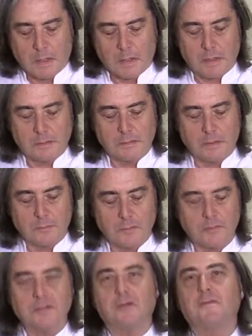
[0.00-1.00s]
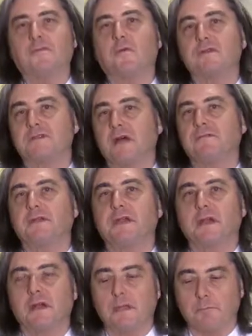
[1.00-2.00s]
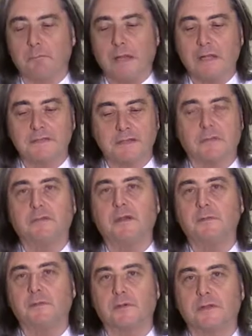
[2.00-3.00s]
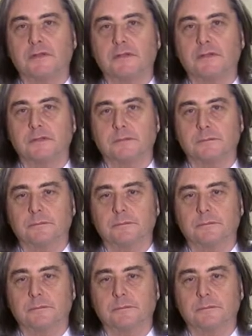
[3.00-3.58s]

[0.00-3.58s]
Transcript: In the music of West Africa, bells are very important,